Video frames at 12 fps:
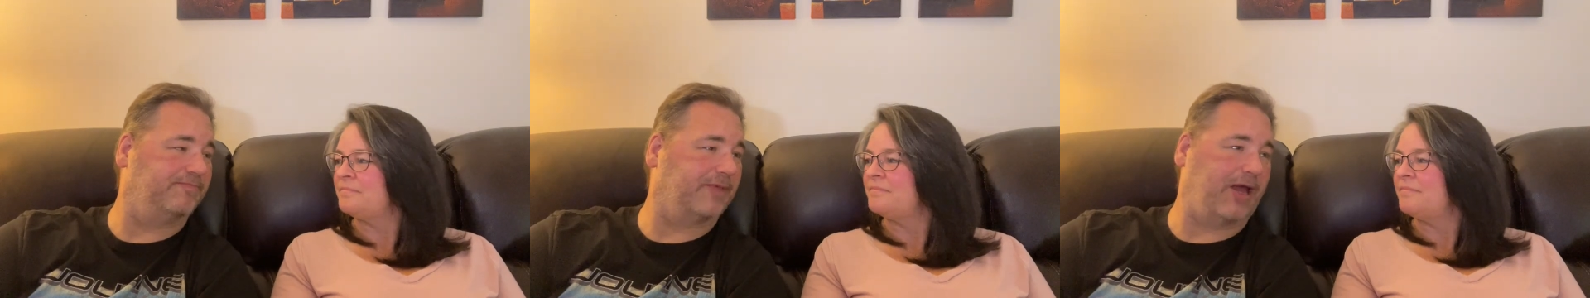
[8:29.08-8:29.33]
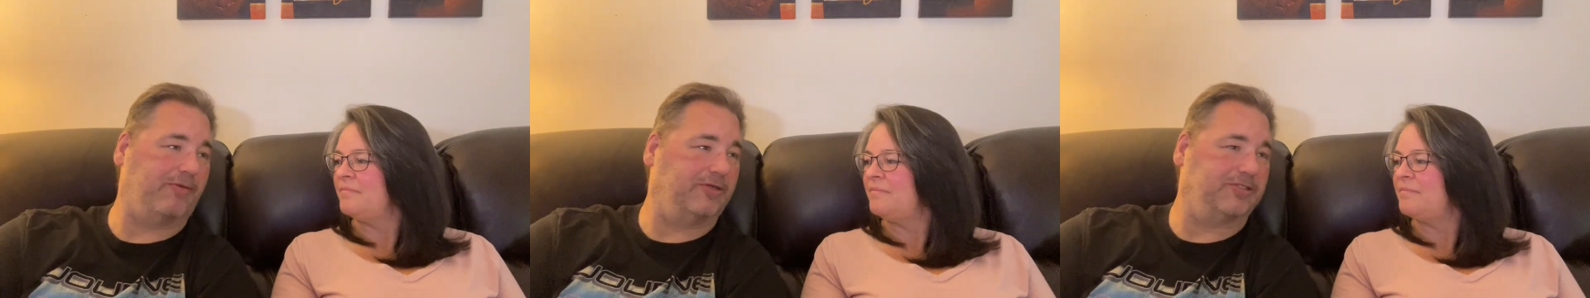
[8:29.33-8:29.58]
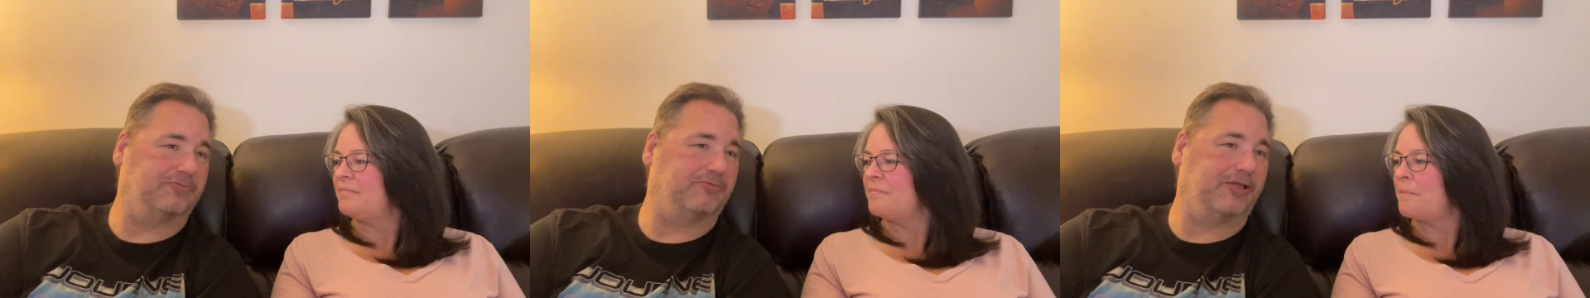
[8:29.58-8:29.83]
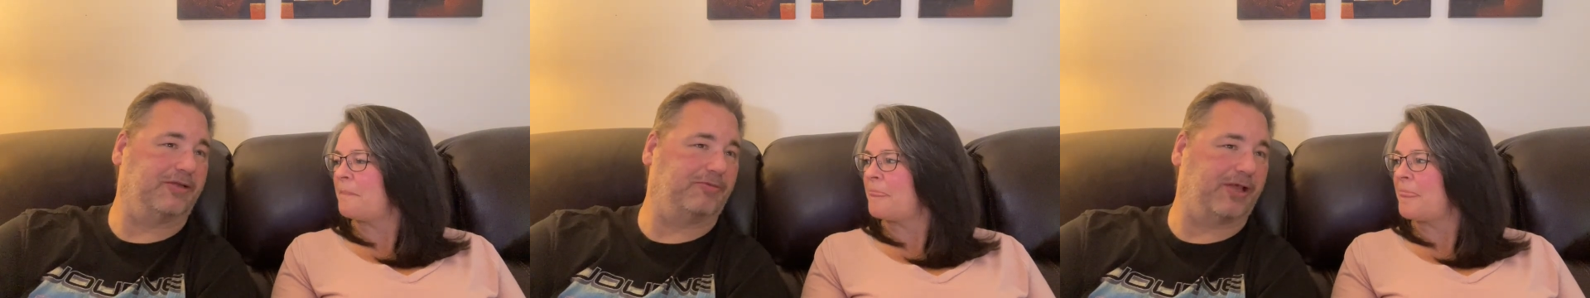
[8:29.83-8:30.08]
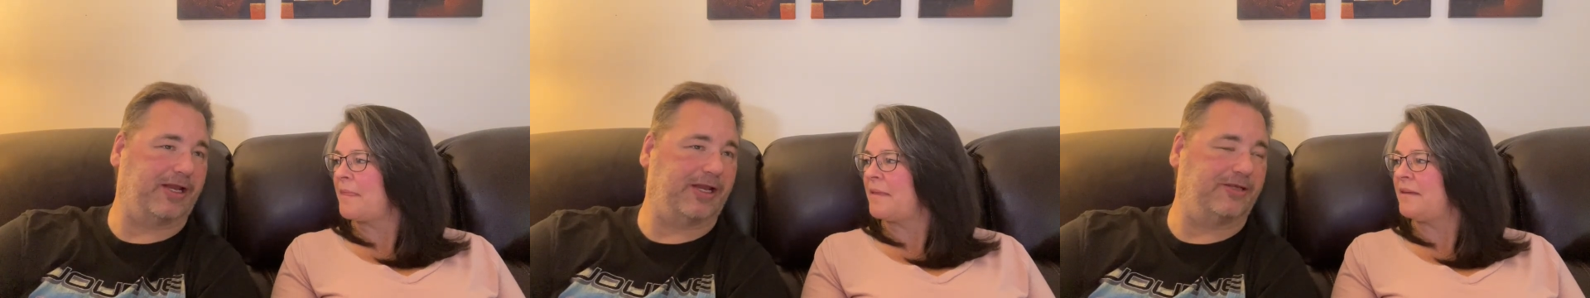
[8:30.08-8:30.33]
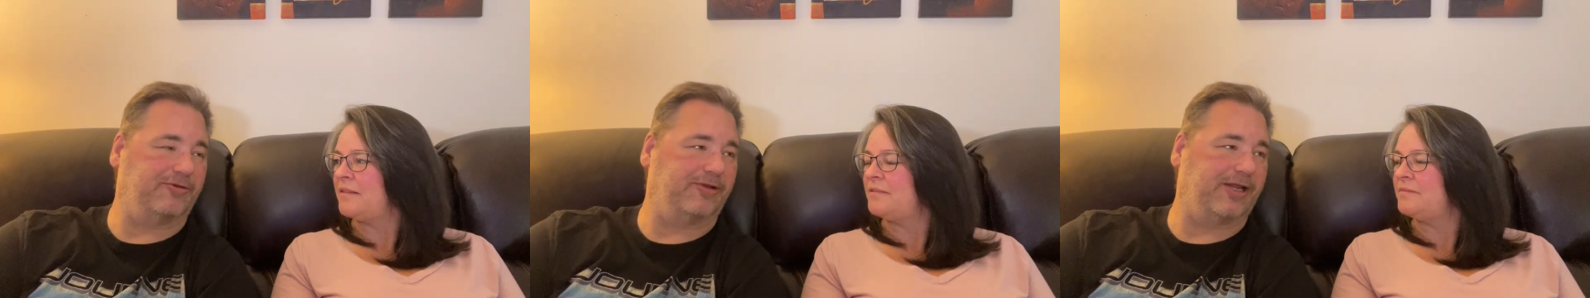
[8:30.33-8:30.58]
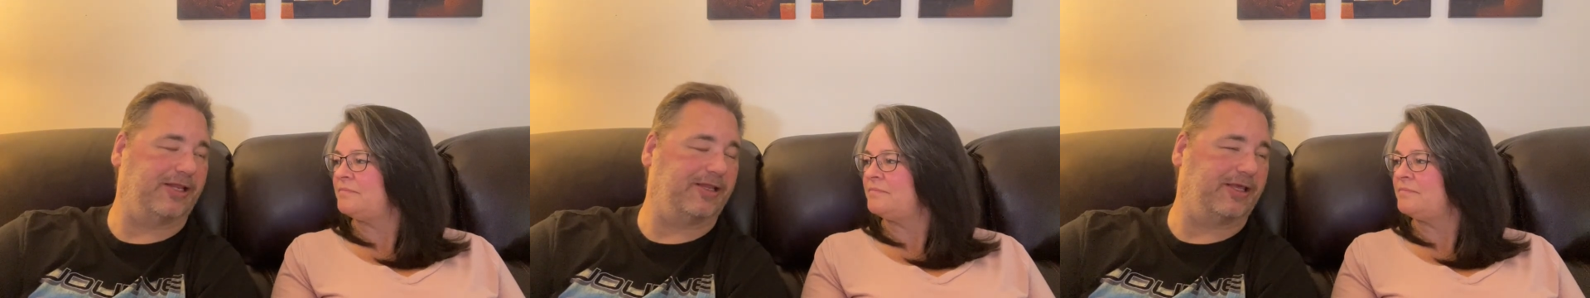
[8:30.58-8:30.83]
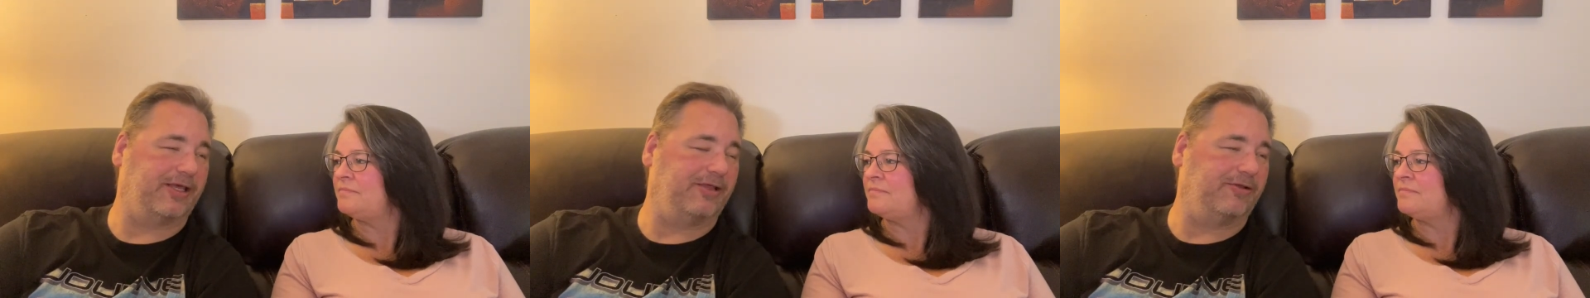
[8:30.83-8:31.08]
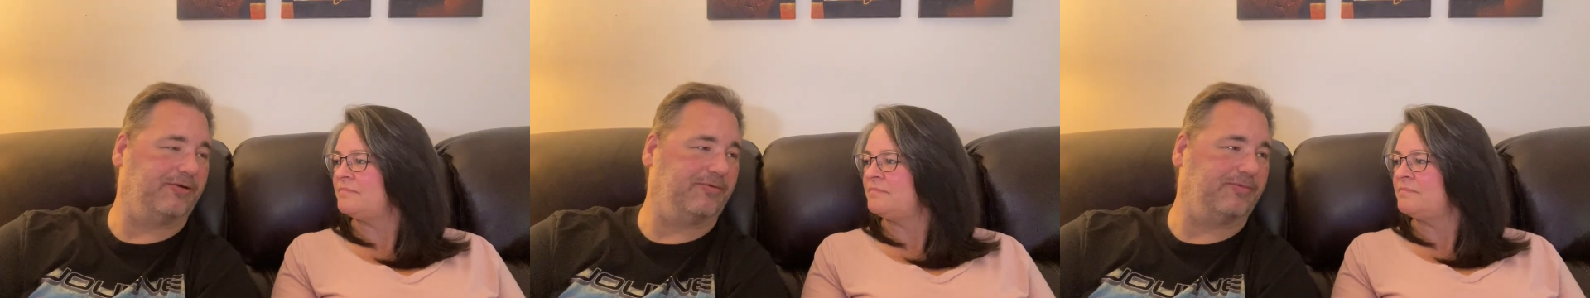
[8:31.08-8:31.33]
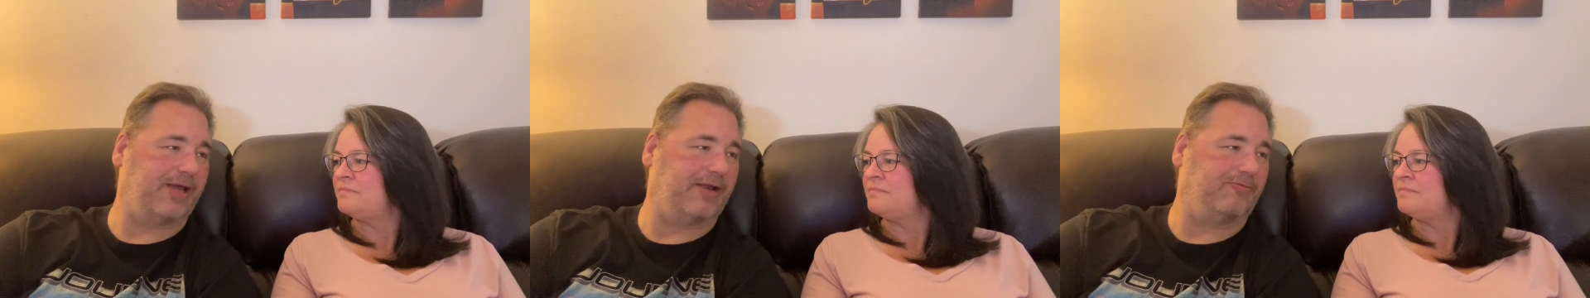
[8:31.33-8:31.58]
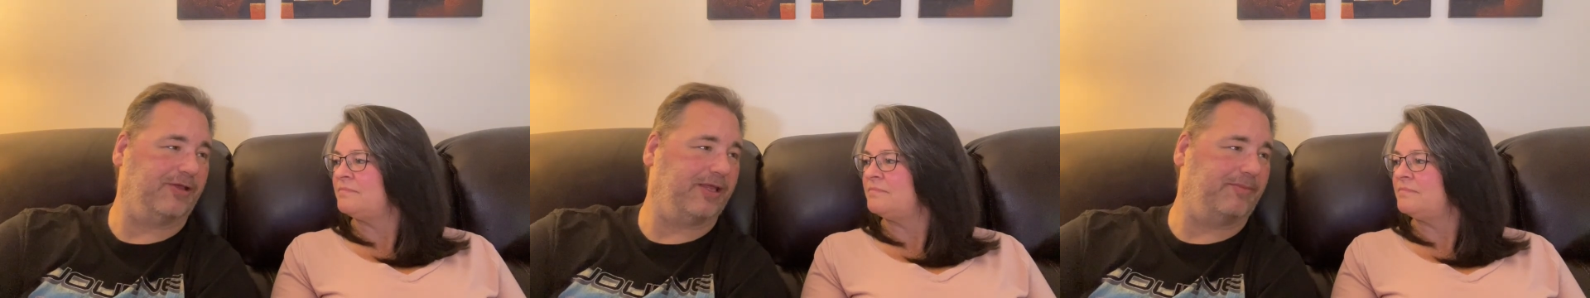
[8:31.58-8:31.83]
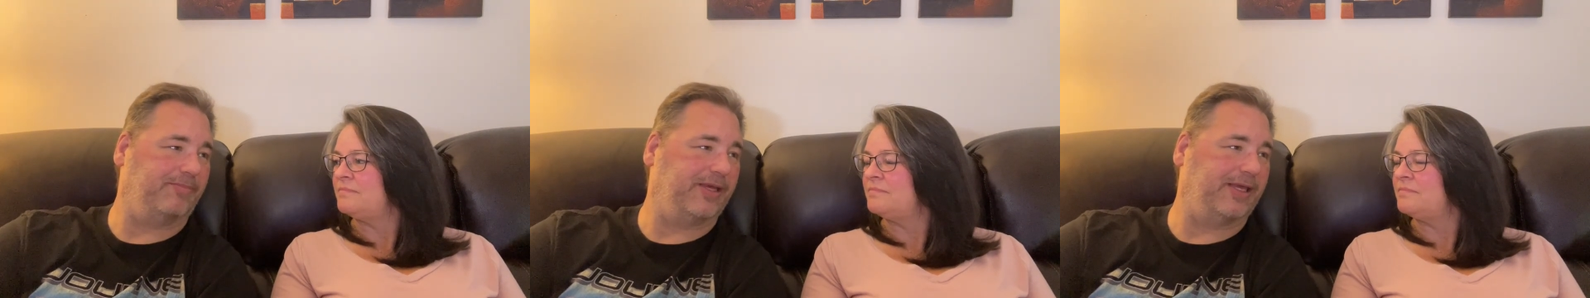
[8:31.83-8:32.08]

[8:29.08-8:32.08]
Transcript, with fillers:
Speaker 1: I wasn't really planning on doing anything either. Not really a big